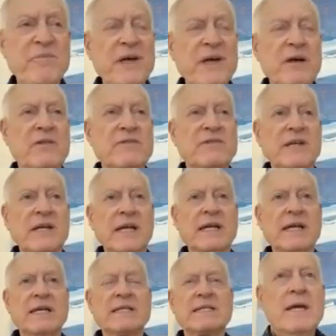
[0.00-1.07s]
built
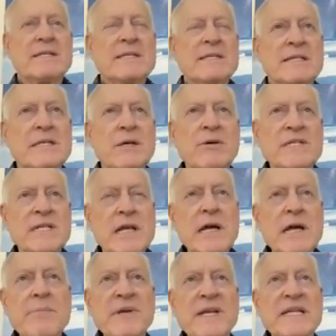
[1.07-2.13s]
is a series of
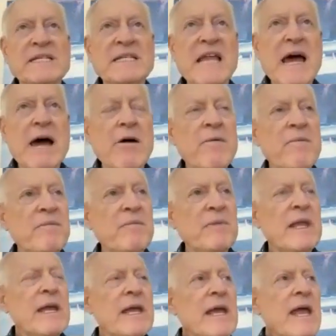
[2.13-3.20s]
companies now
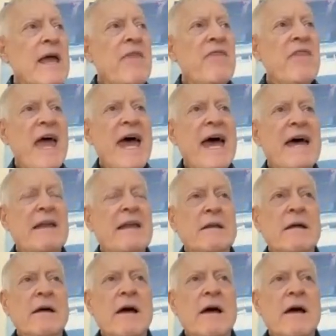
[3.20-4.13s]
that,